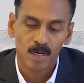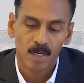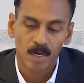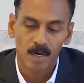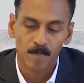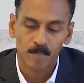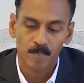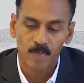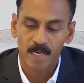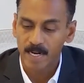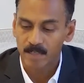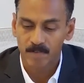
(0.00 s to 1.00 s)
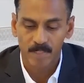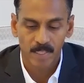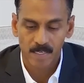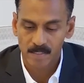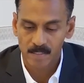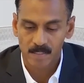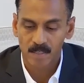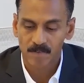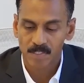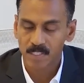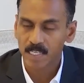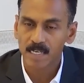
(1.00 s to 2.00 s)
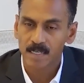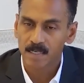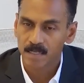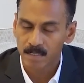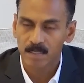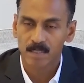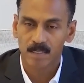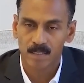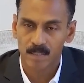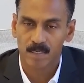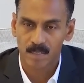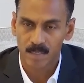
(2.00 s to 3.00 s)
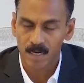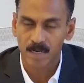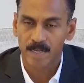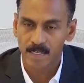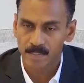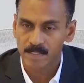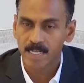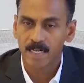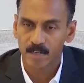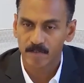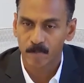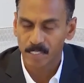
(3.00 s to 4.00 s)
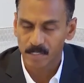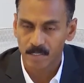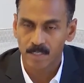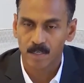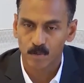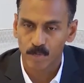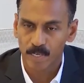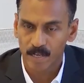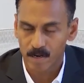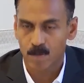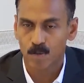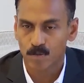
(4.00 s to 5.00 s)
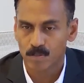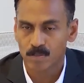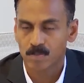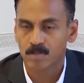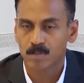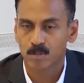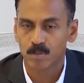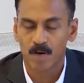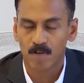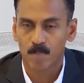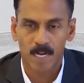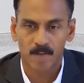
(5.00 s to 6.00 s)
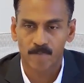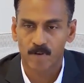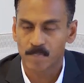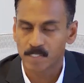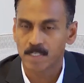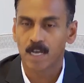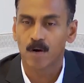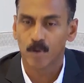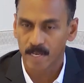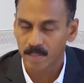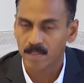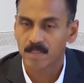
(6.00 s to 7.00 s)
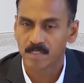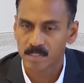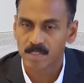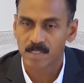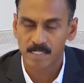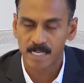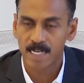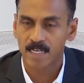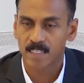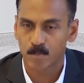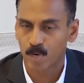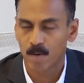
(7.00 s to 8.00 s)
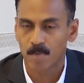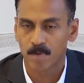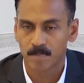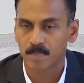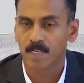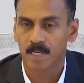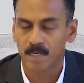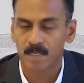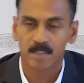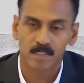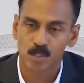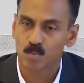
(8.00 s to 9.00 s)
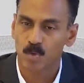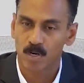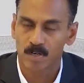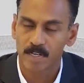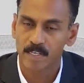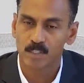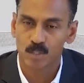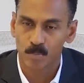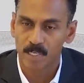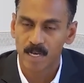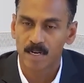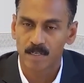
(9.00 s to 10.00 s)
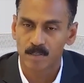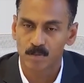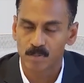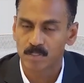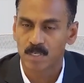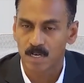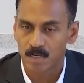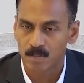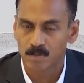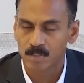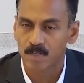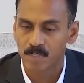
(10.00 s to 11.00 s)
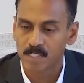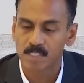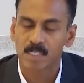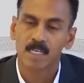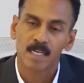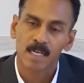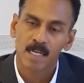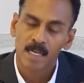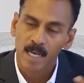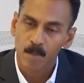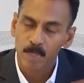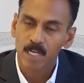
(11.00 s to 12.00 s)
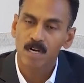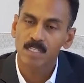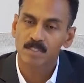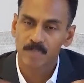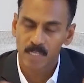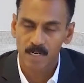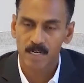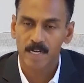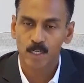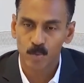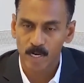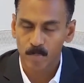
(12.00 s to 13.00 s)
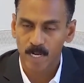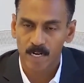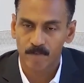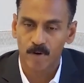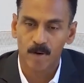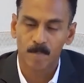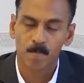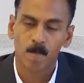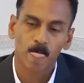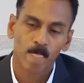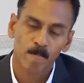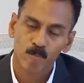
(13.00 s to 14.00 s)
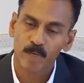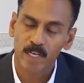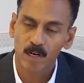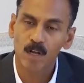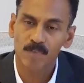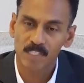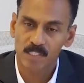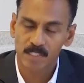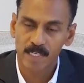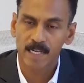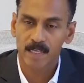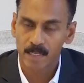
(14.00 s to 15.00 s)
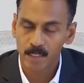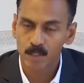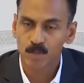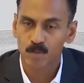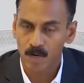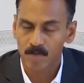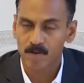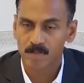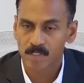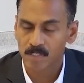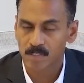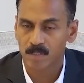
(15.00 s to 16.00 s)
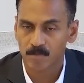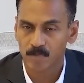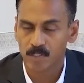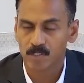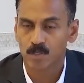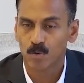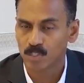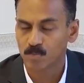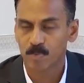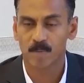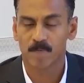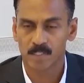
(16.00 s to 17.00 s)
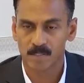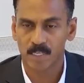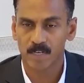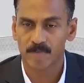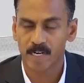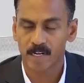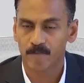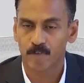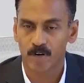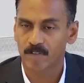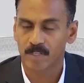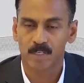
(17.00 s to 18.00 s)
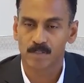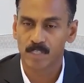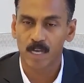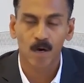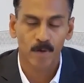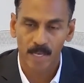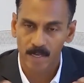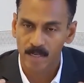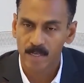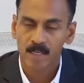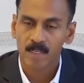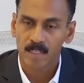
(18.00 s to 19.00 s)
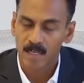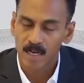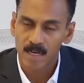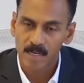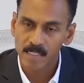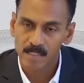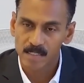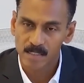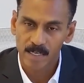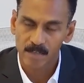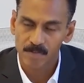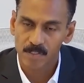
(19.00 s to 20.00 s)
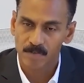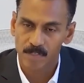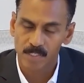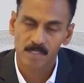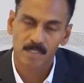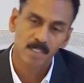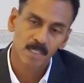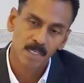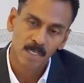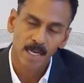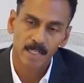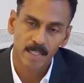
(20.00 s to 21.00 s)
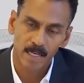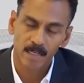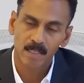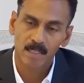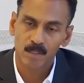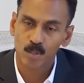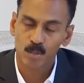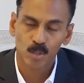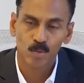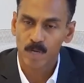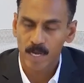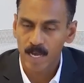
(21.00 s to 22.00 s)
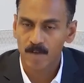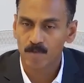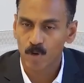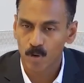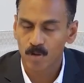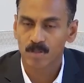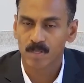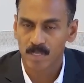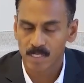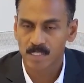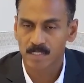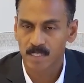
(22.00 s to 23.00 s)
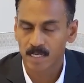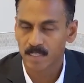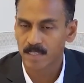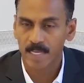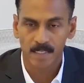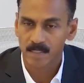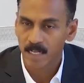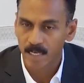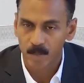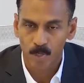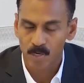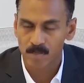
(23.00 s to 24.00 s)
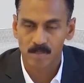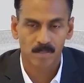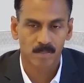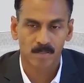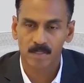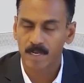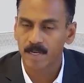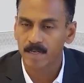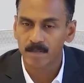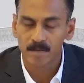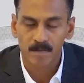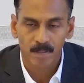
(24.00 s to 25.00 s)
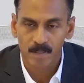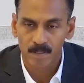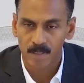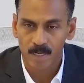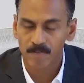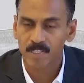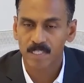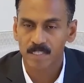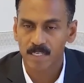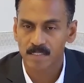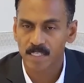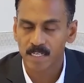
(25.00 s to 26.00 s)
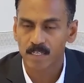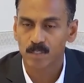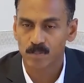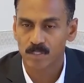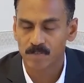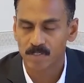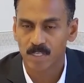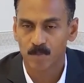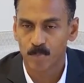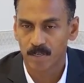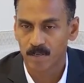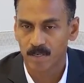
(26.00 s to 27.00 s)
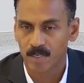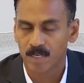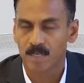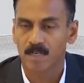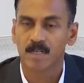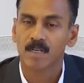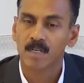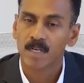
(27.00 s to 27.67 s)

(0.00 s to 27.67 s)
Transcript: connect when there is a service need. The car can send information, including error codes, to our platform and say, okay, this is exactly the problem, and this is what needs to be done to this car to service. And because we are an end-to-end platform, we can always check into our system, which holds pretty much the inventory for everything, to say, okay, the car needs this kind of service. And then do you have all the necessary things like parts and everything that is needed to service that particular car?